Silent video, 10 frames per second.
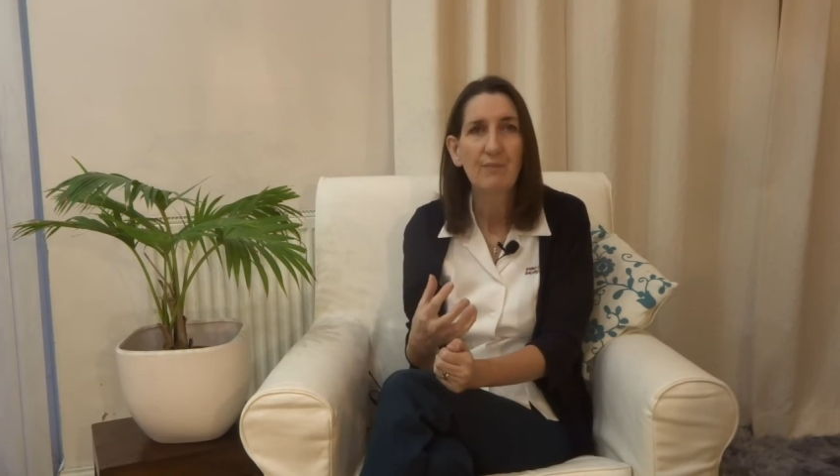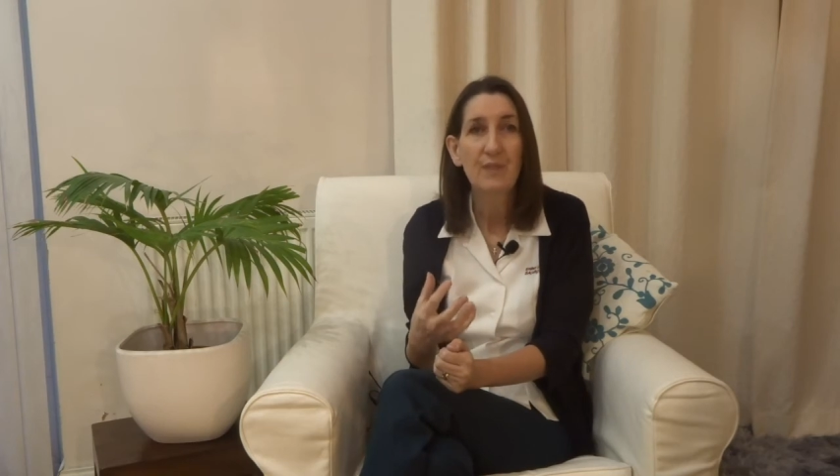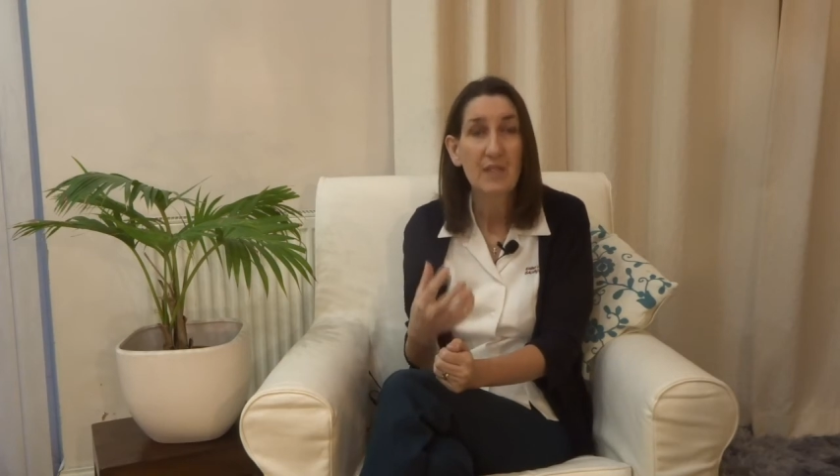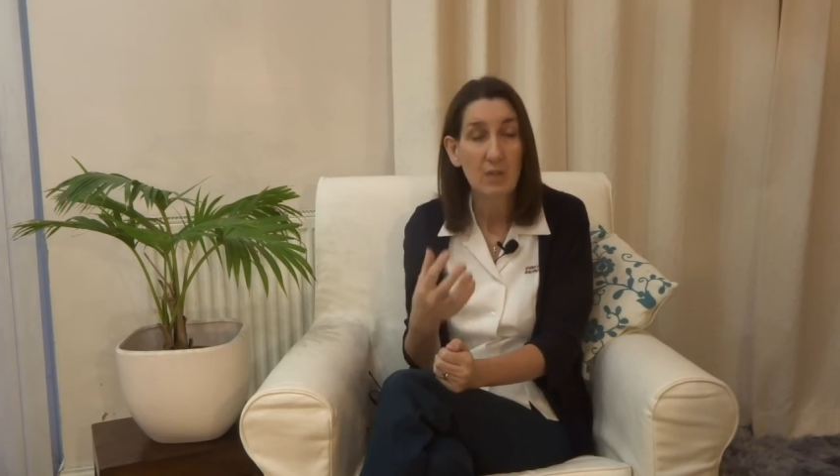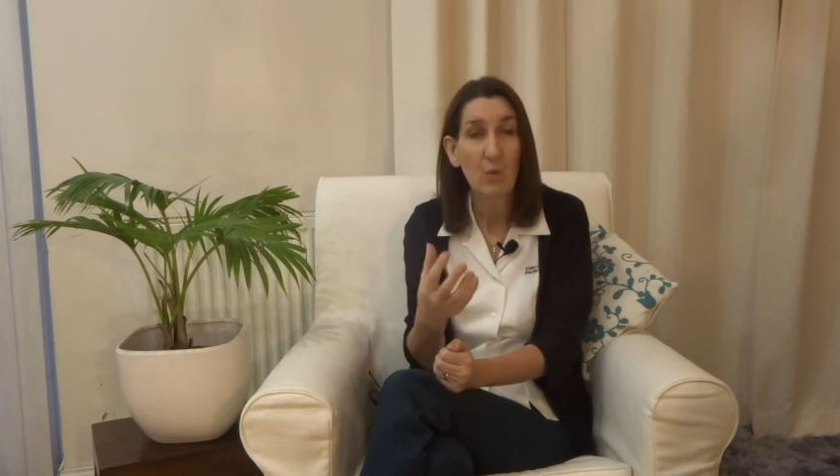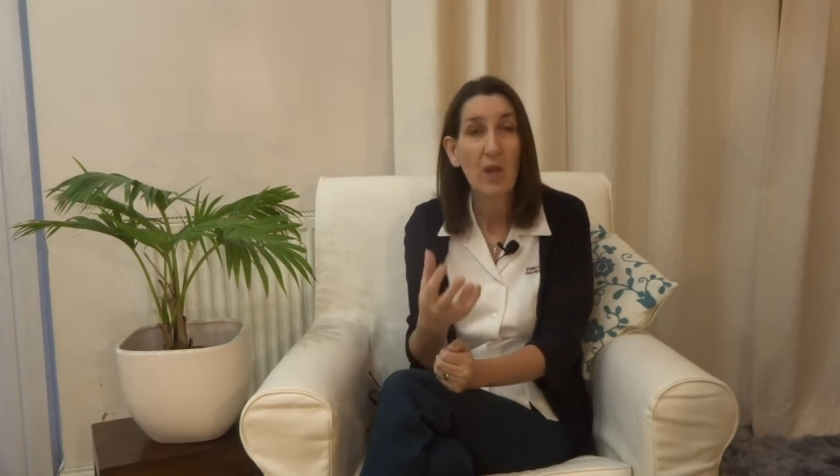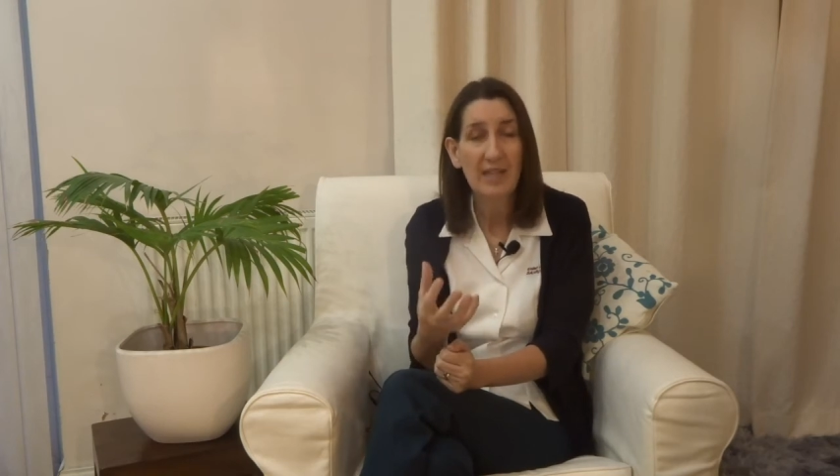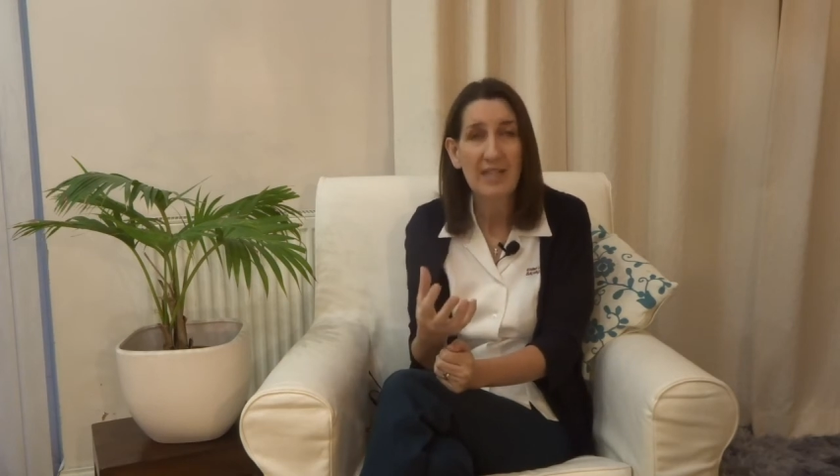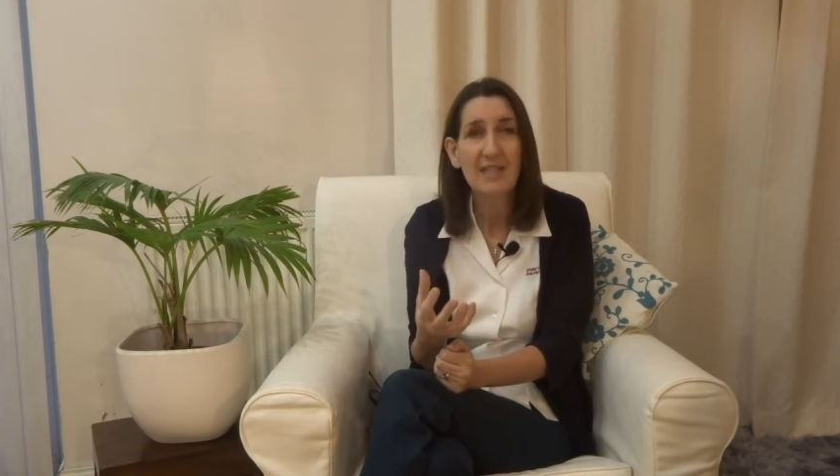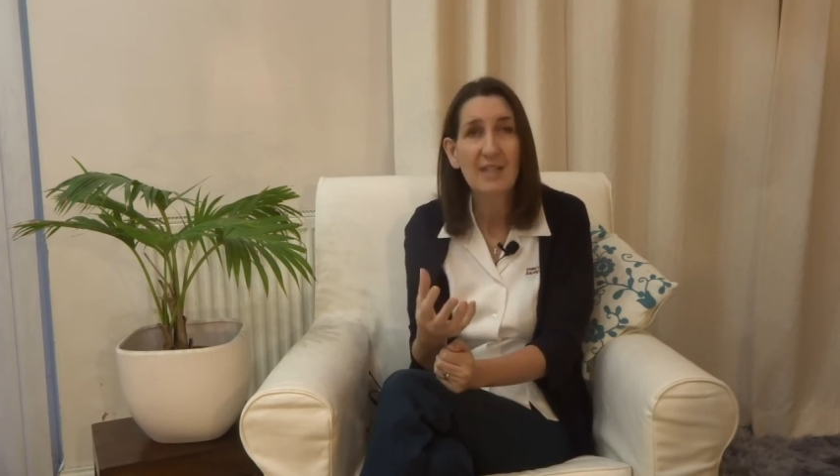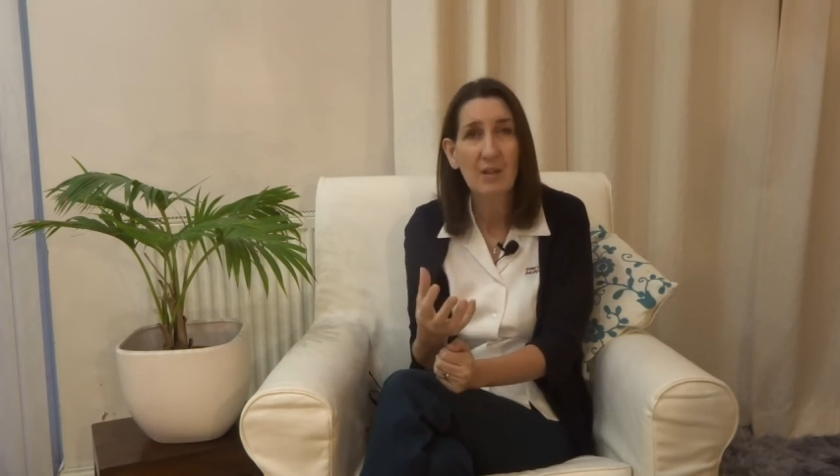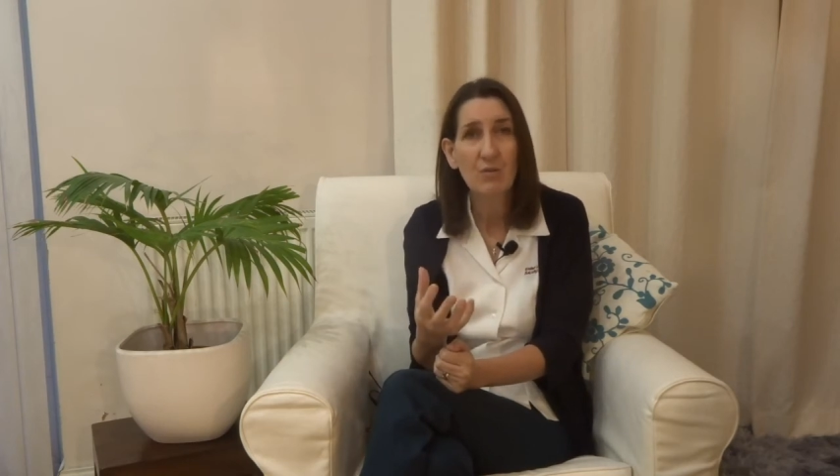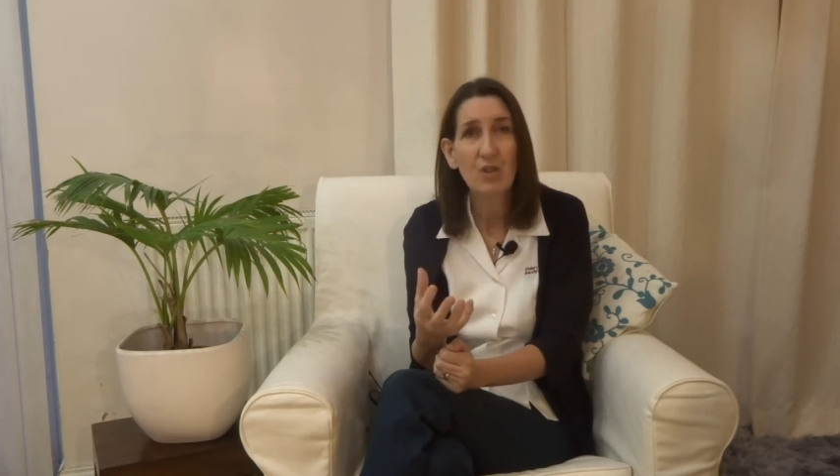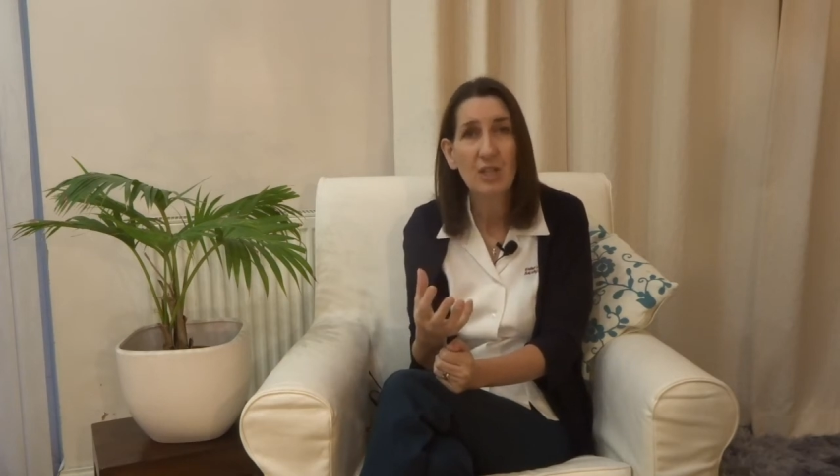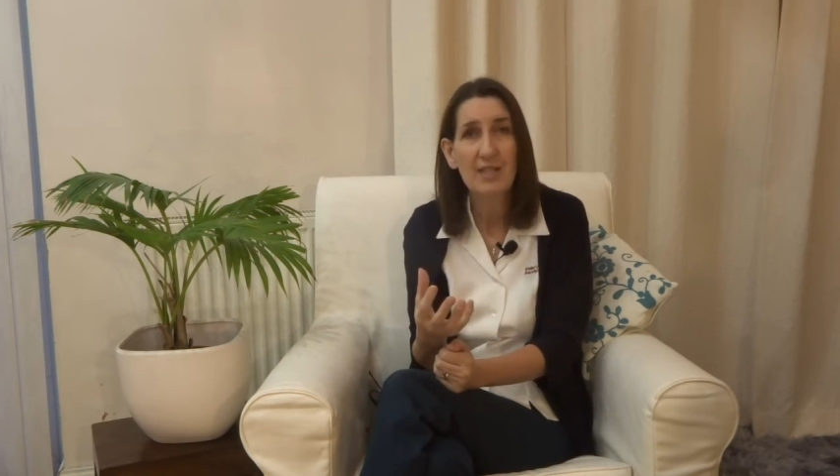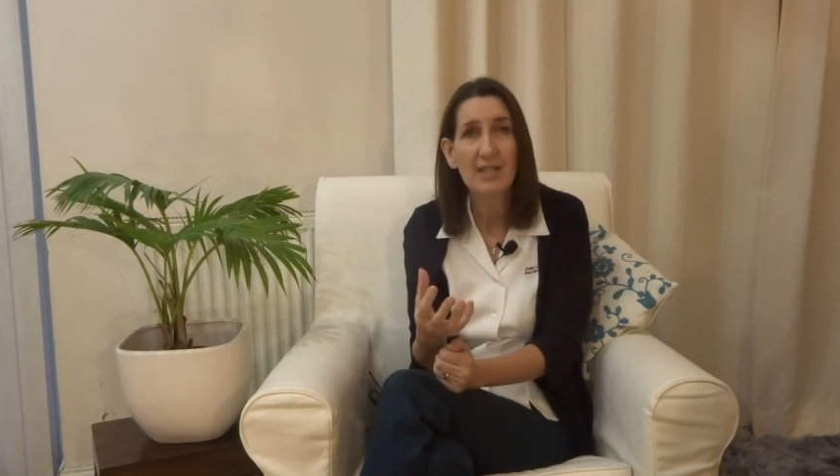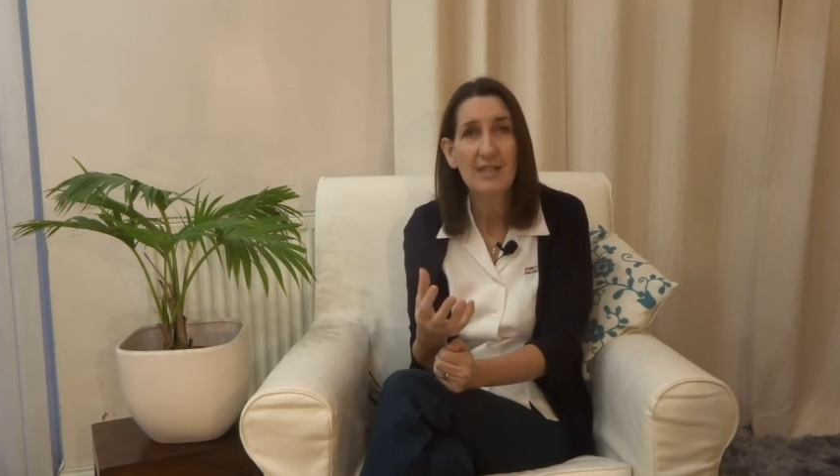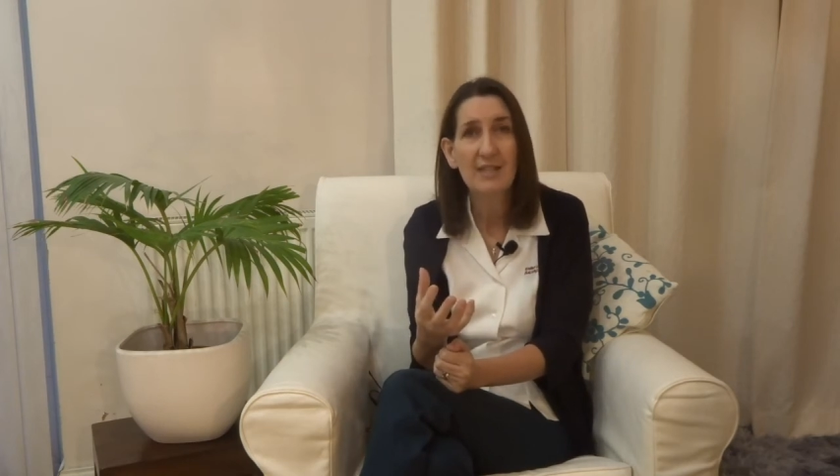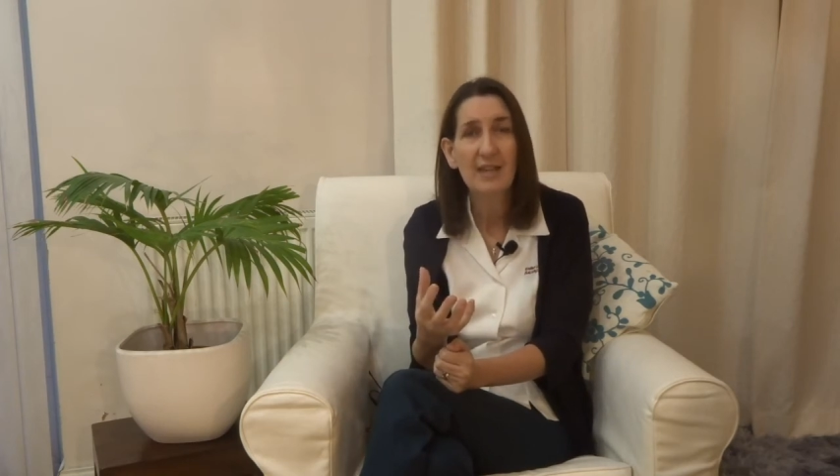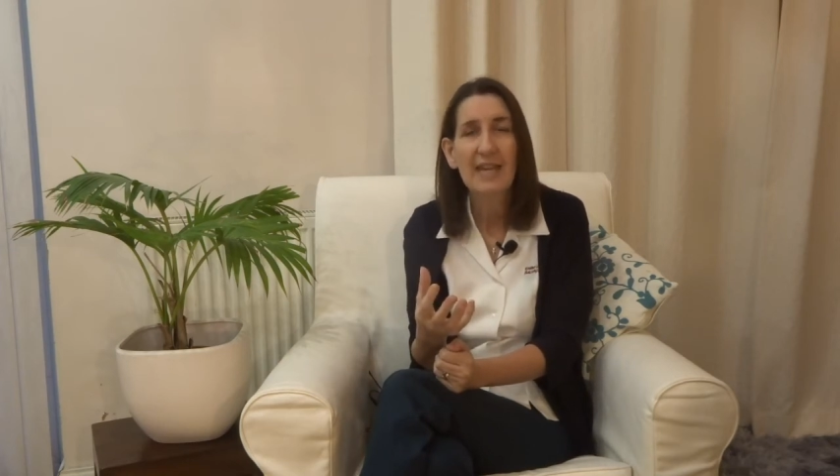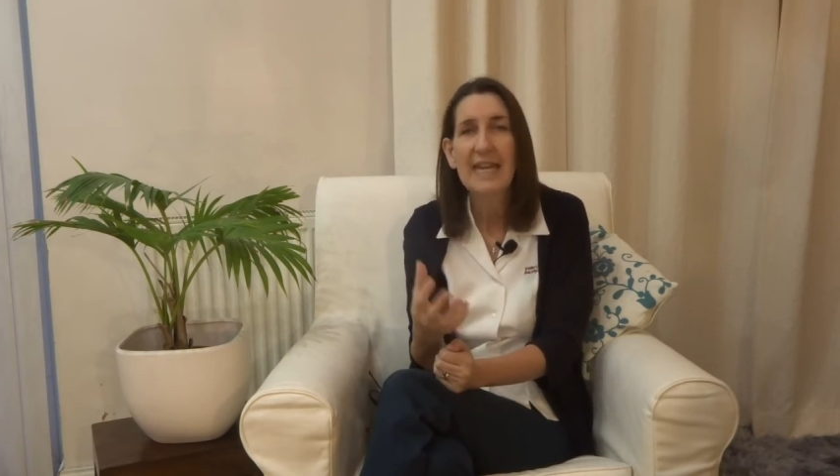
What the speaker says: This is why I need to know Jesus.